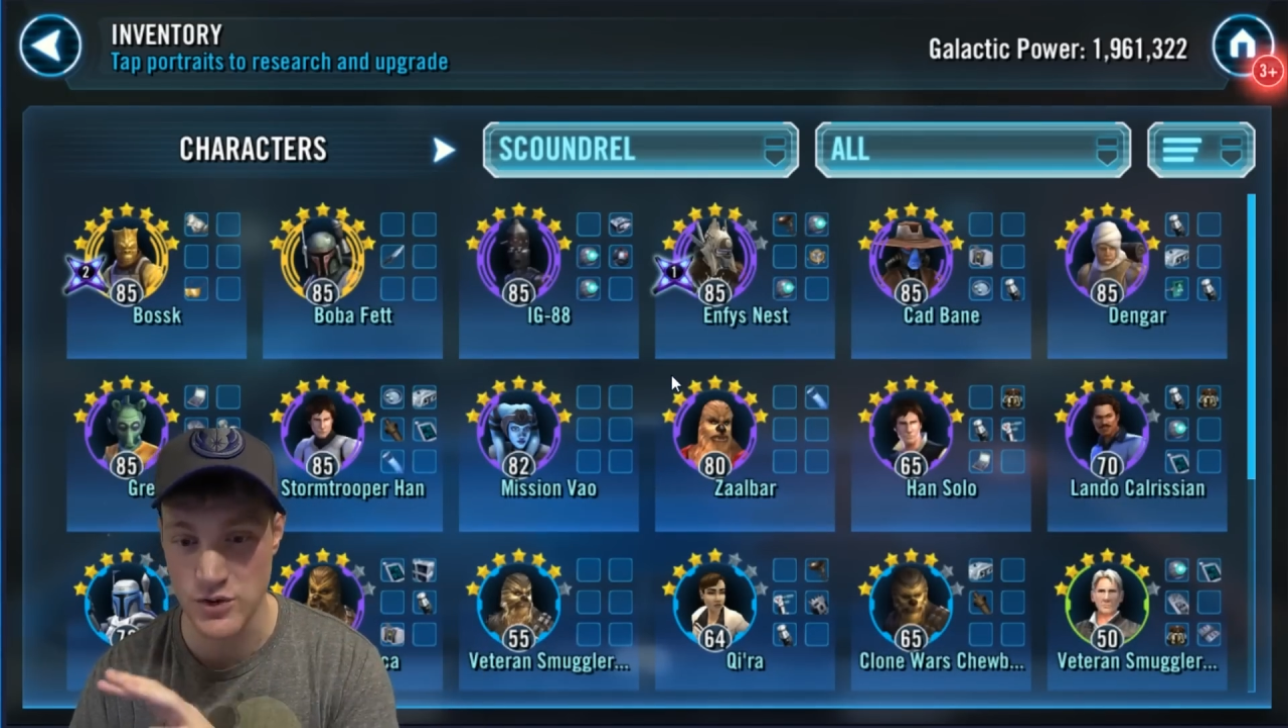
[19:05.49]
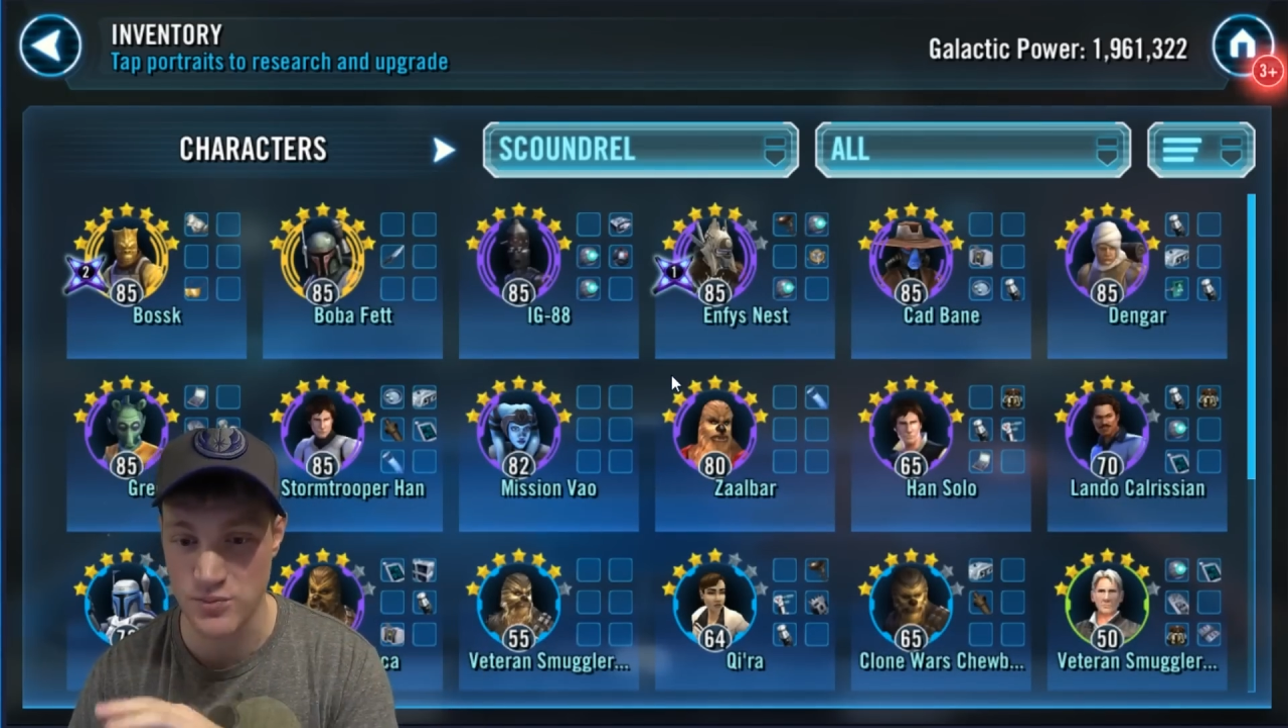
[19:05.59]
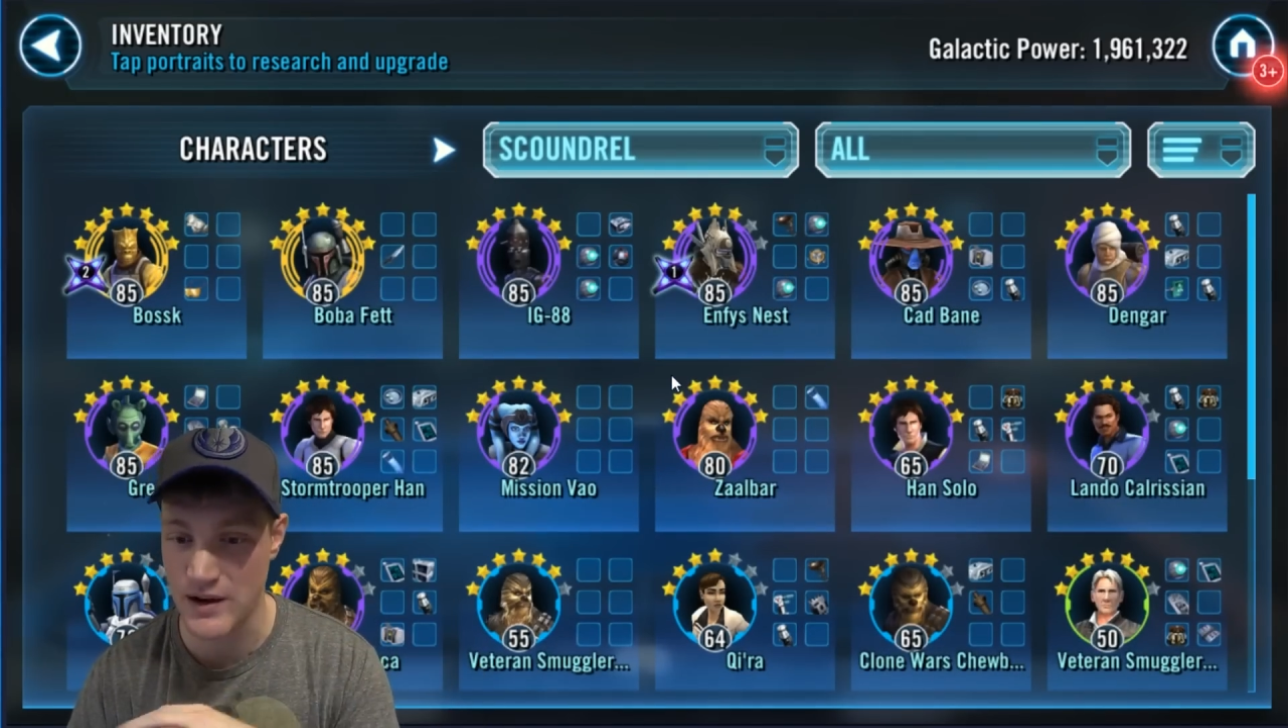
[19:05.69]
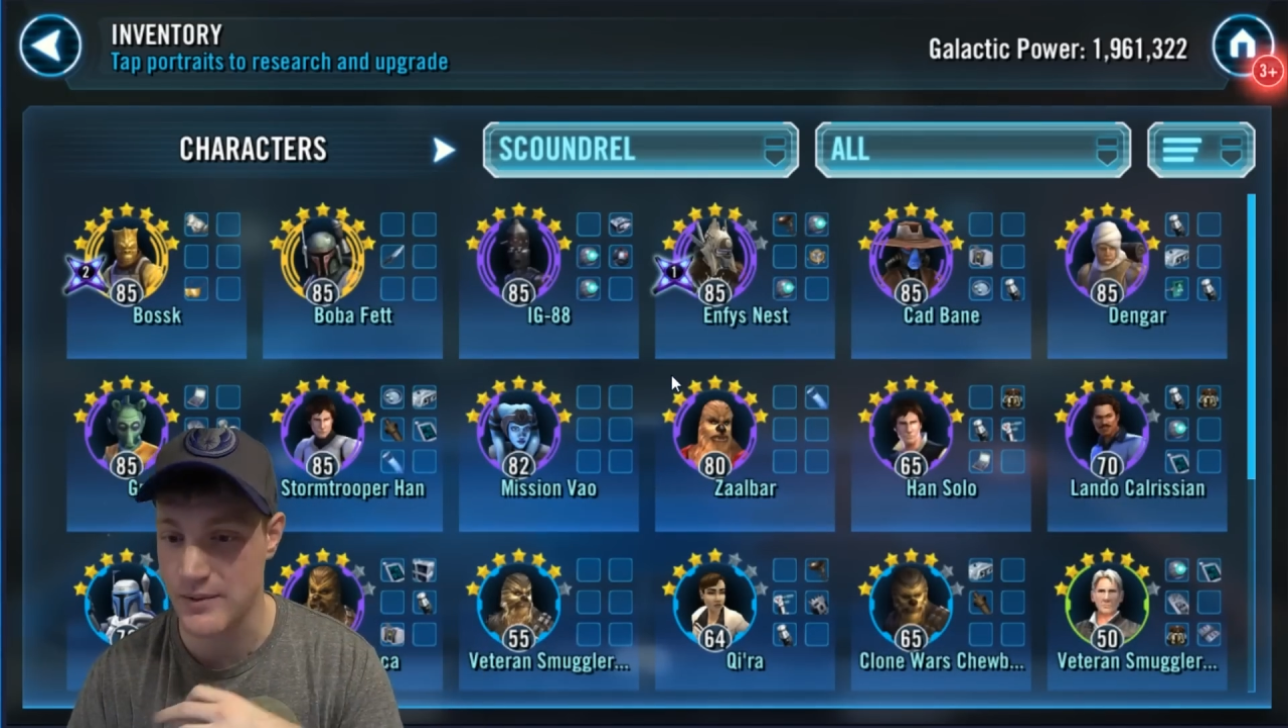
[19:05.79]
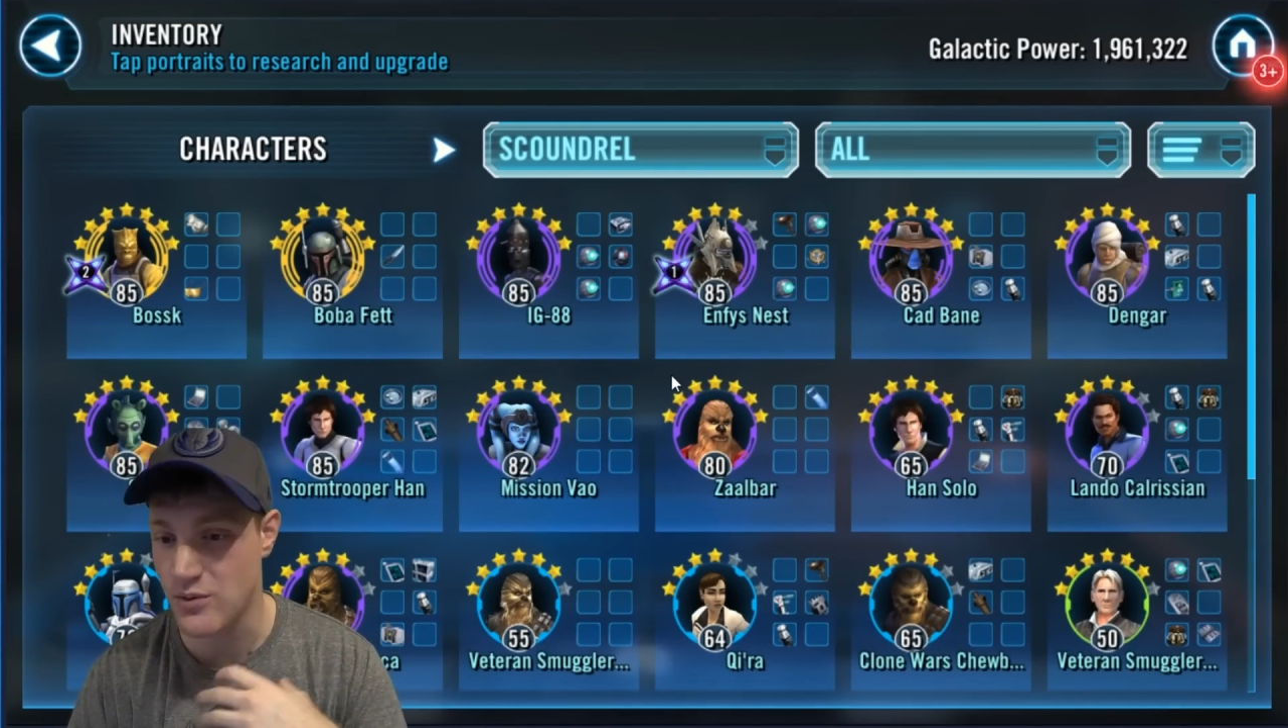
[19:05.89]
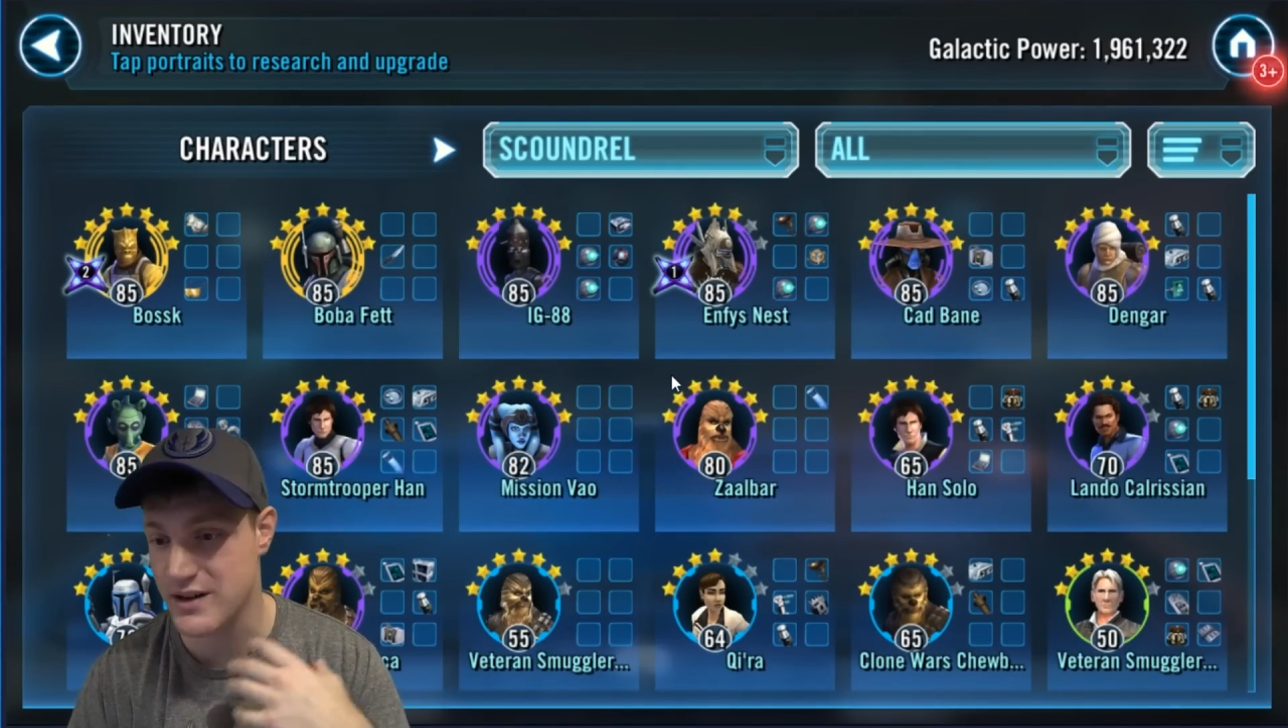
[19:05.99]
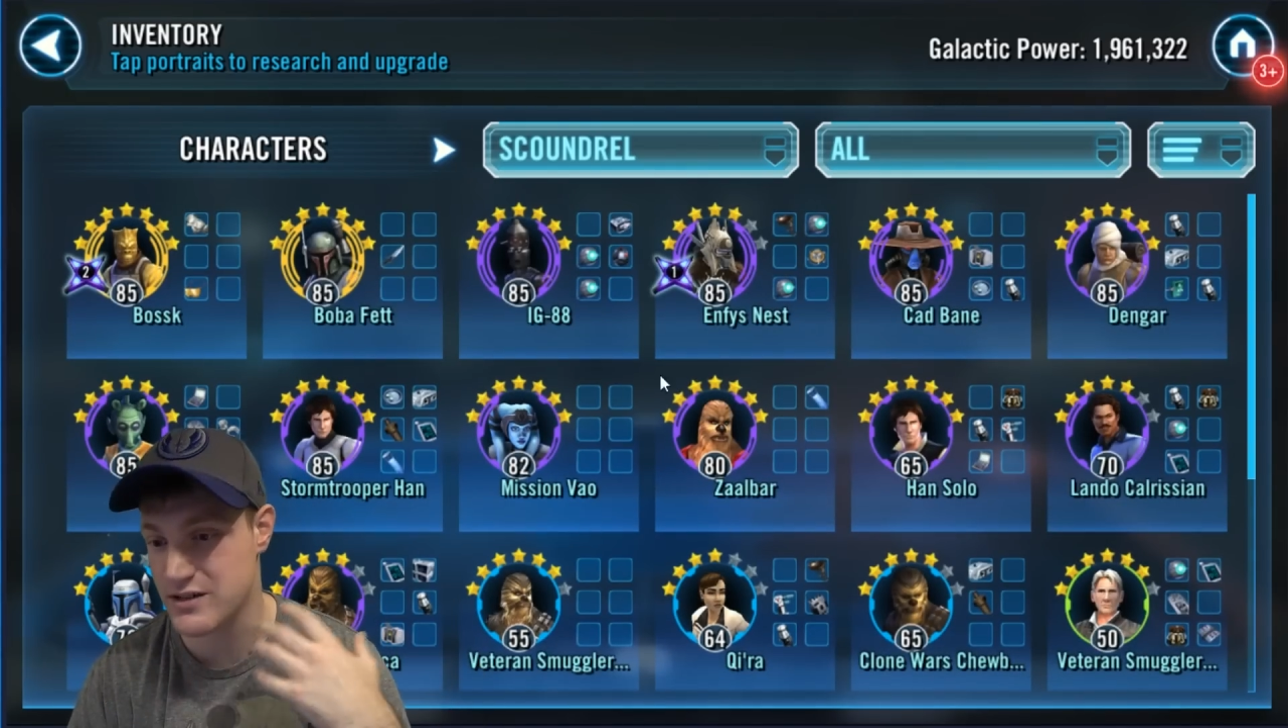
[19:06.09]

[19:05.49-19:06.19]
you would probably want